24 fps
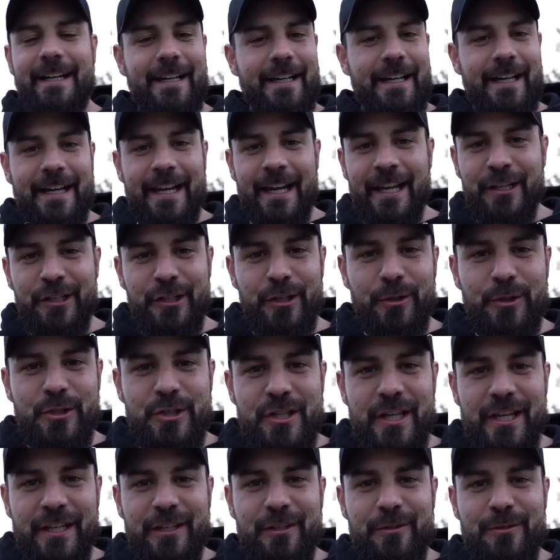again, huge
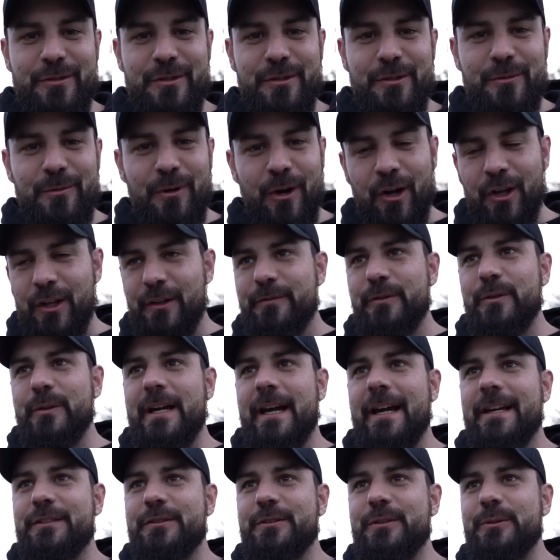thank you to all of you
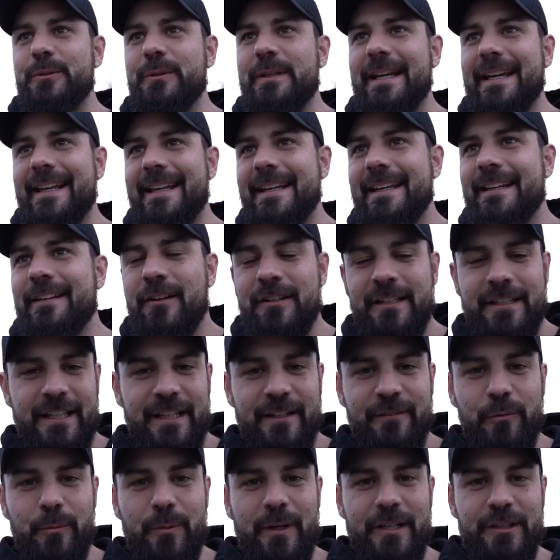guys who get in on the
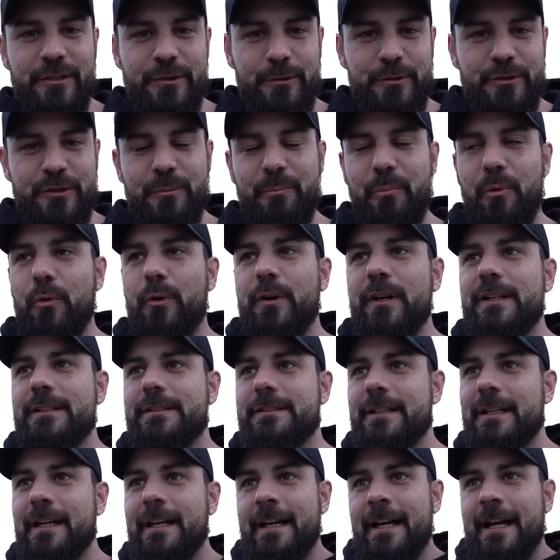giveaways, who support
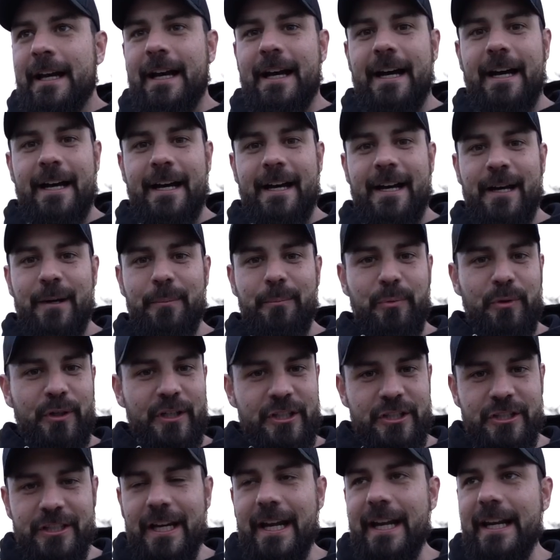us.
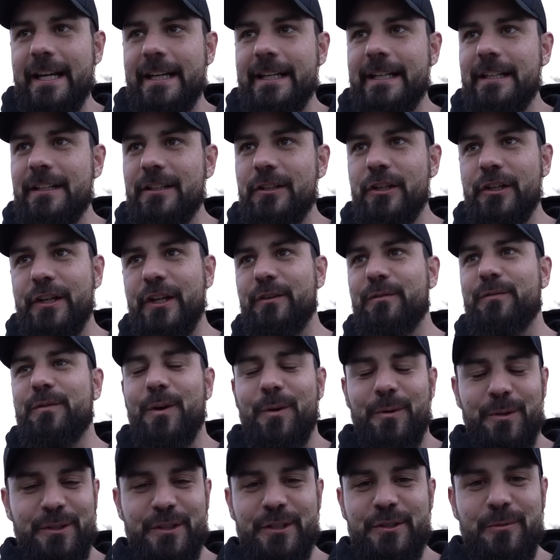Appreciate it. Looking
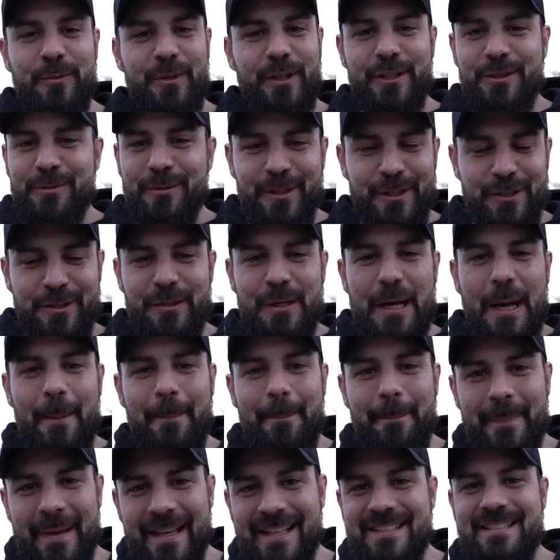forward to 2022
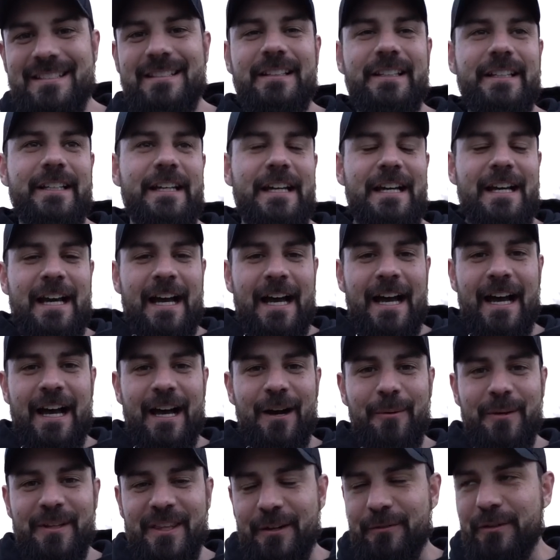immensely
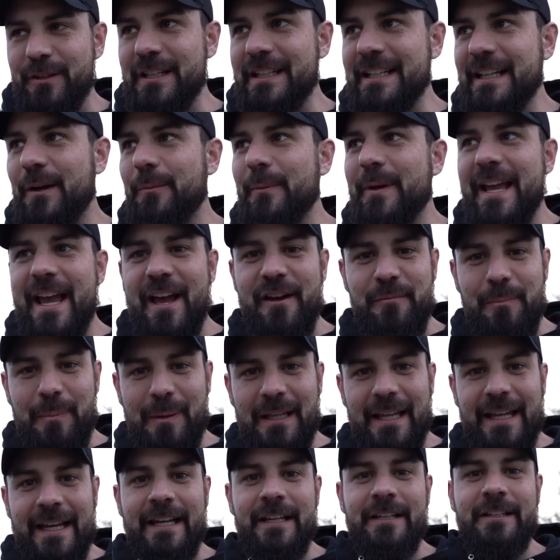with everything that we have
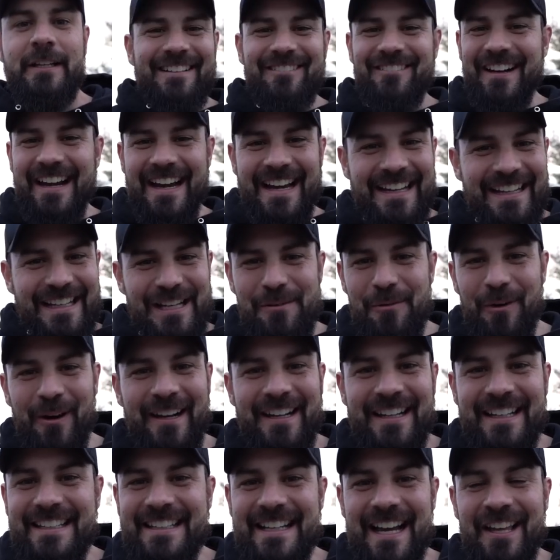planned. That Randy
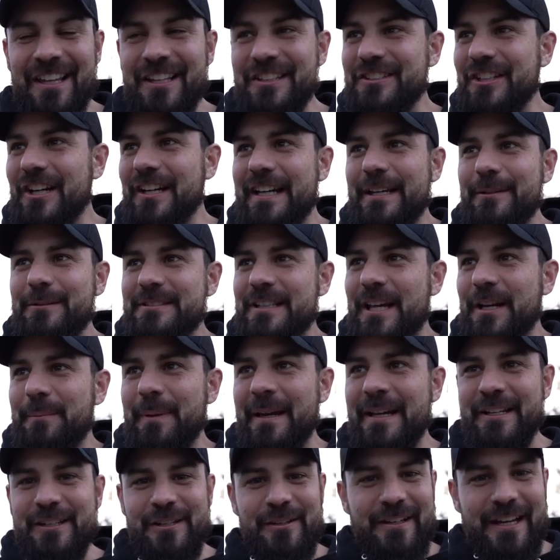wanted to dyno the truck. He was like,
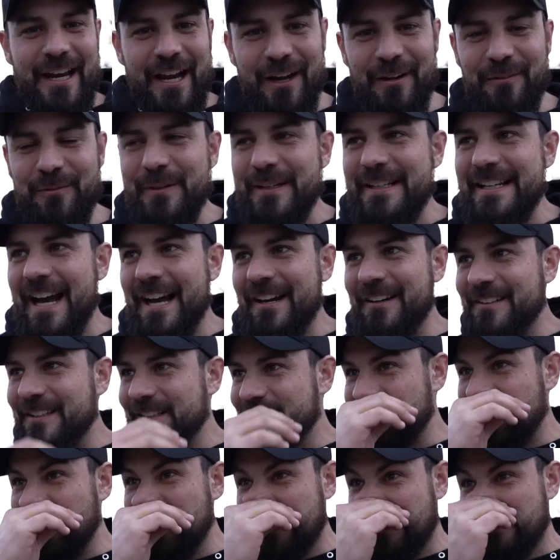man, do you care if we dyno the
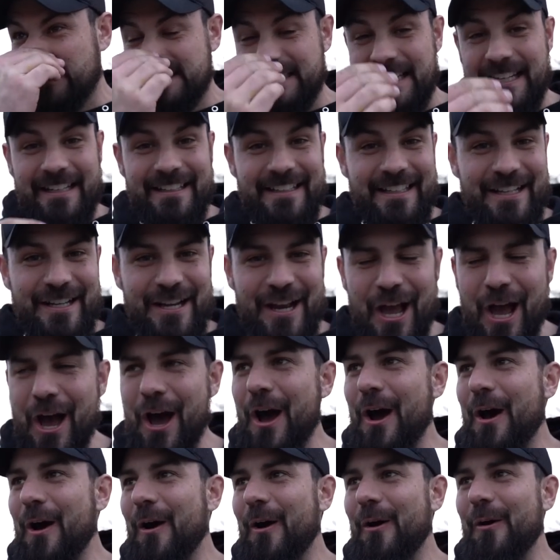truck? I was like,
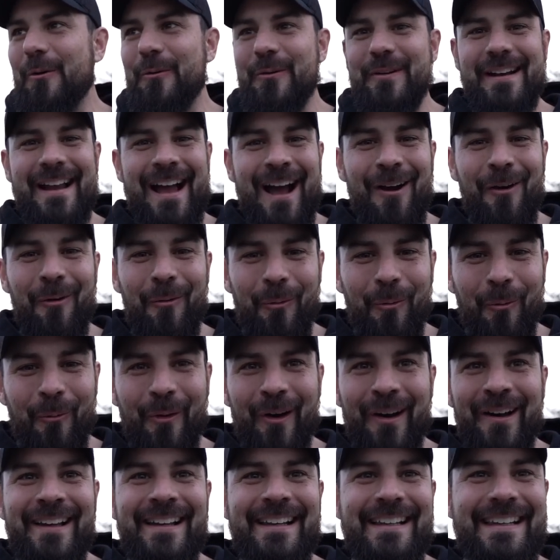no, not
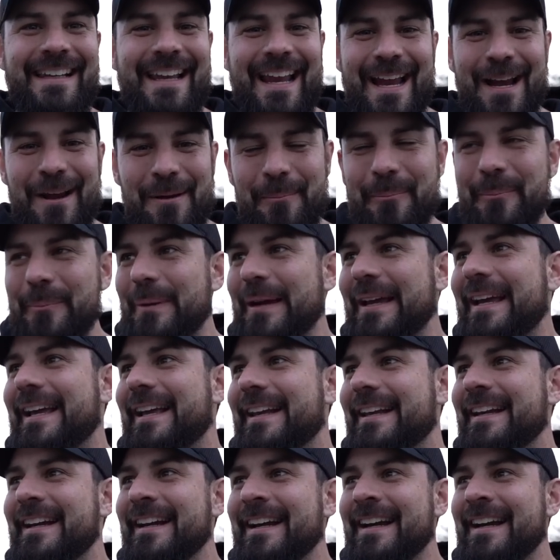one damn bit.